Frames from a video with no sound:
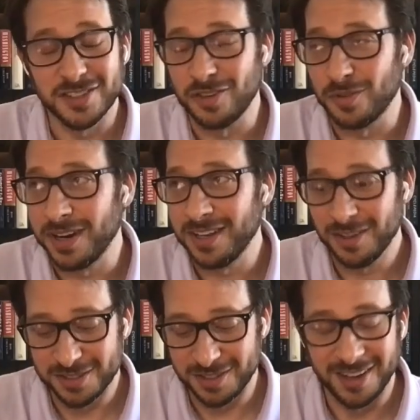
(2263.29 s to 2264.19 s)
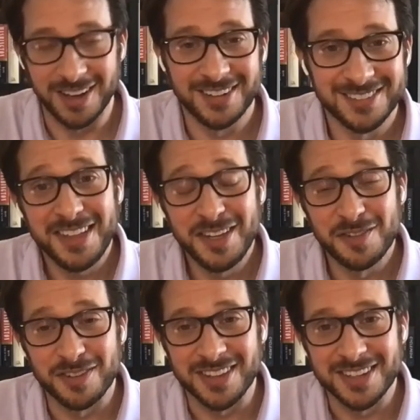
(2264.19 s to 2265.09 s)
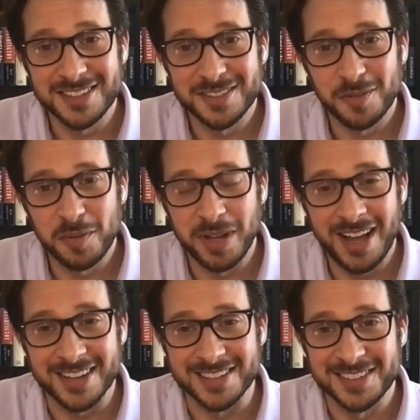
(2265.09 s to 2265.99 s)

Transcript: It's a great closing thought. Thank you for this. What a blast.